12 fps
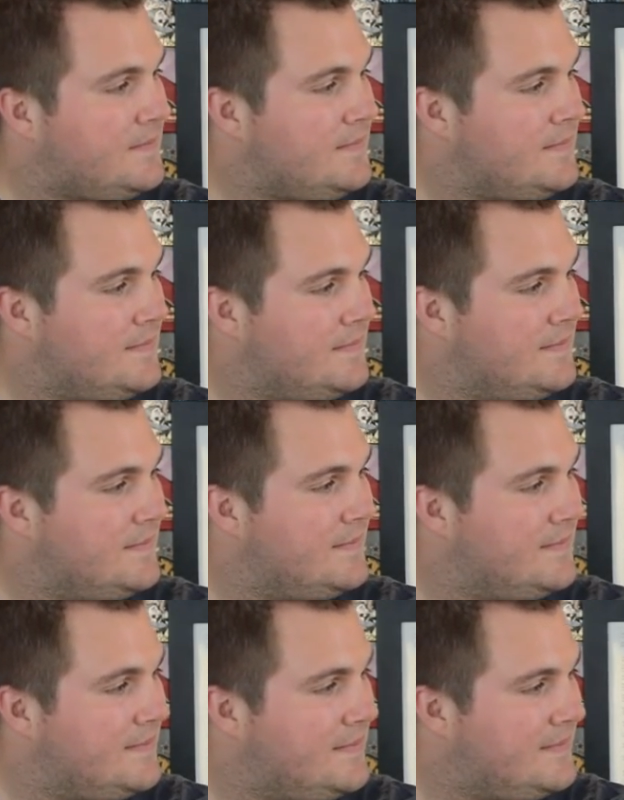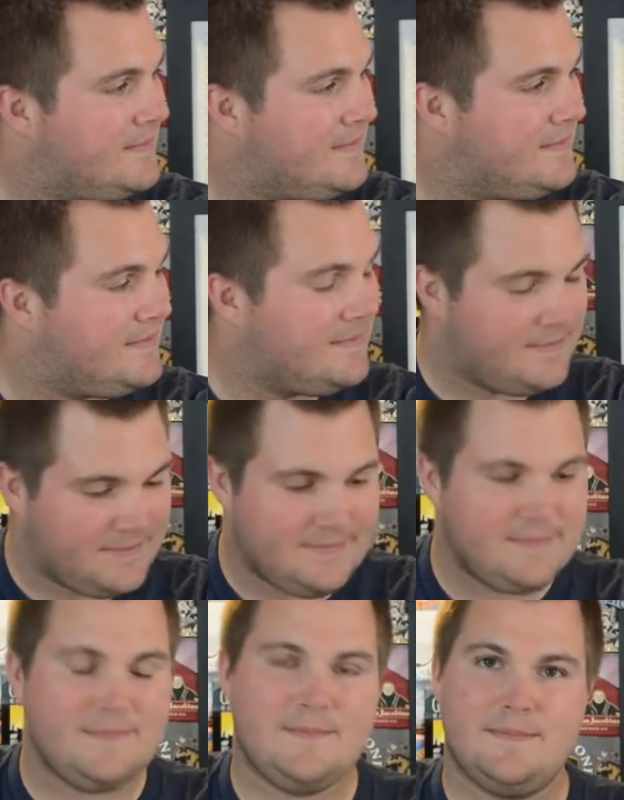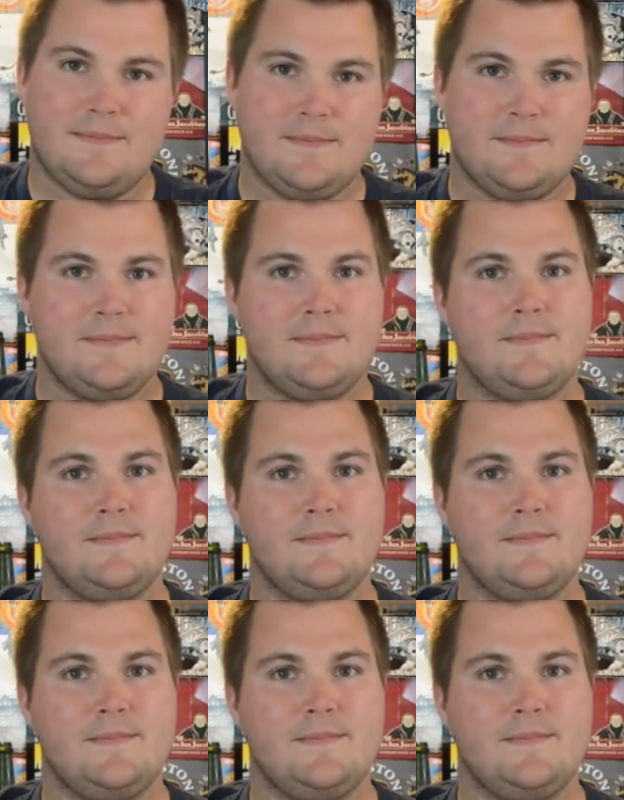(silent)